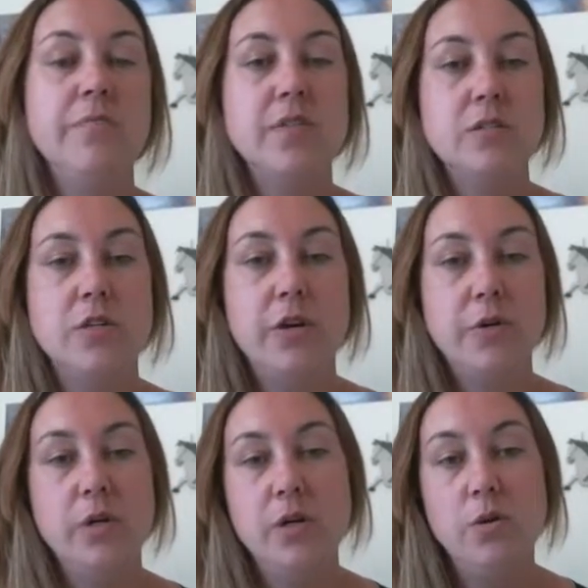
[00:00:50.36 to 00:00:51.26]

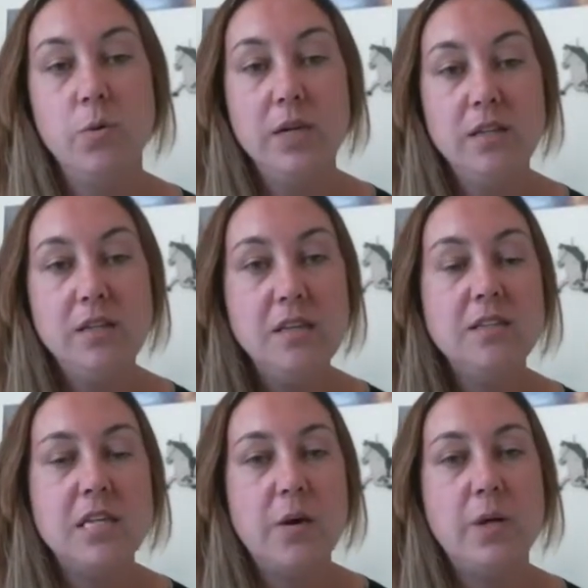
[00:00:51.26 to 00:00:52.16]
So one of the things
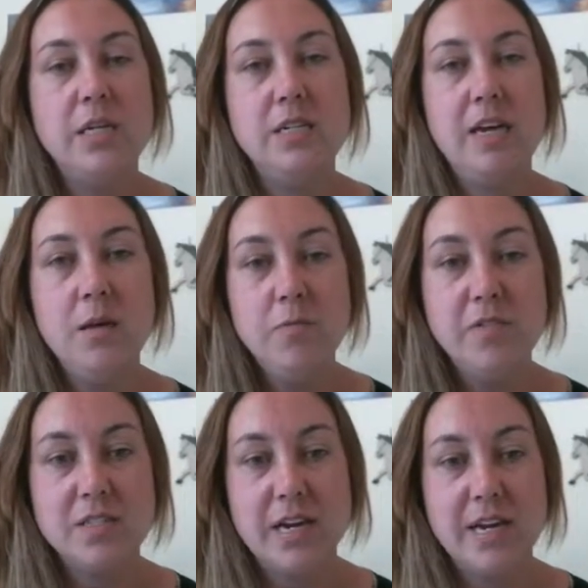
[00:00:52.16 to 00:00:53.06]
that I wanted to
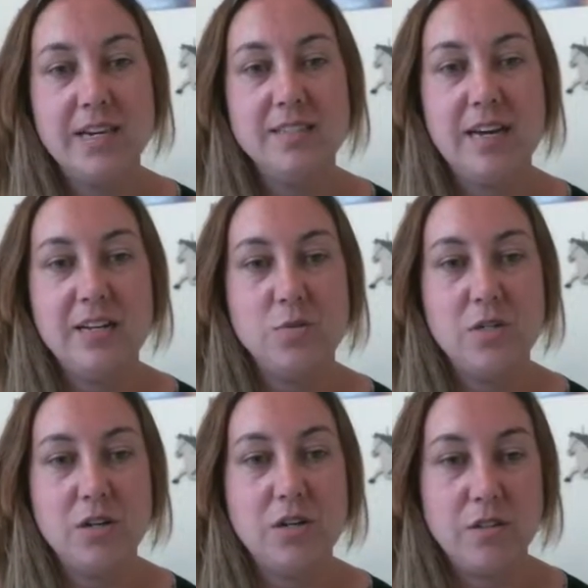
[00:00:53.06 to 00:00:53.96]
emphasize as we
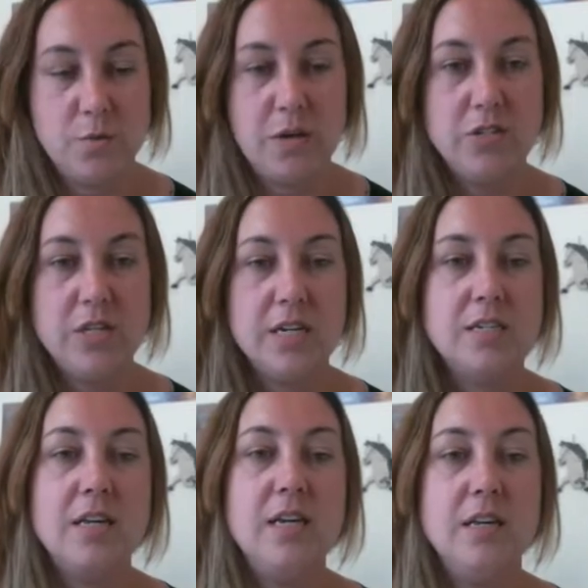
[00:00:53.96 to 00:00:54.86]
start this
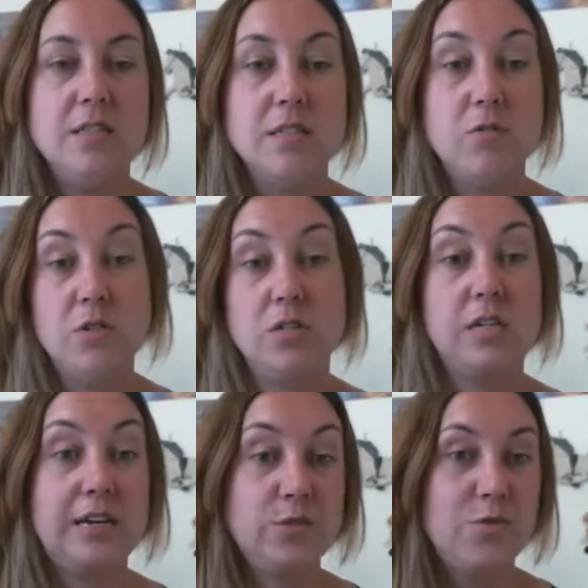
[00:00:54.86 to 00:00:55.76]
project is, just
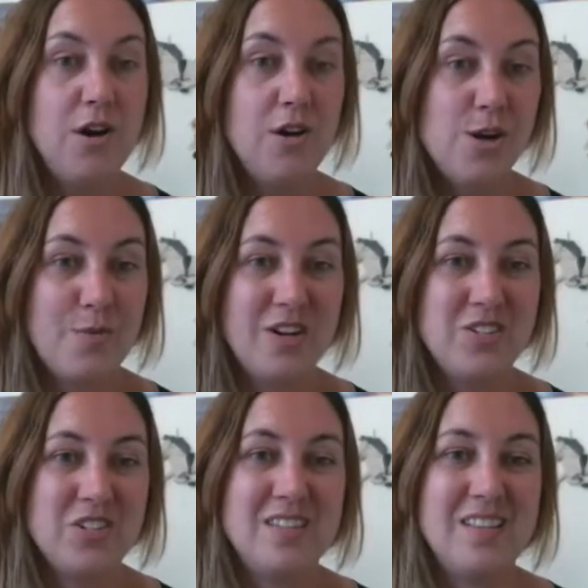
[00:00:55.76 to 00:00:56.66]
as with all our
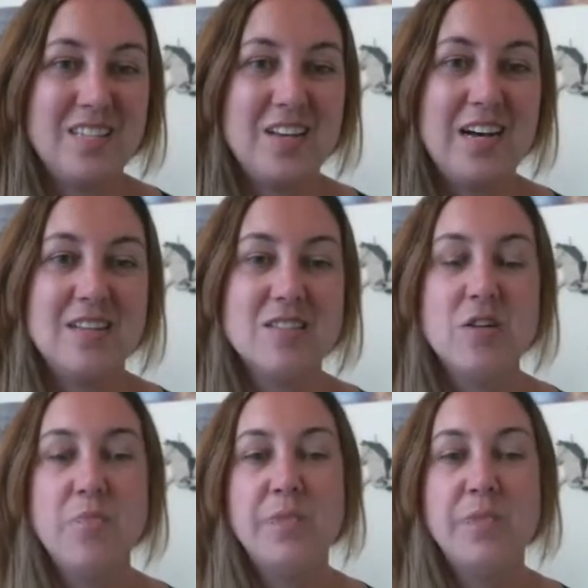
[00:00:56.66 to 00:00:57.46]
projects in this class,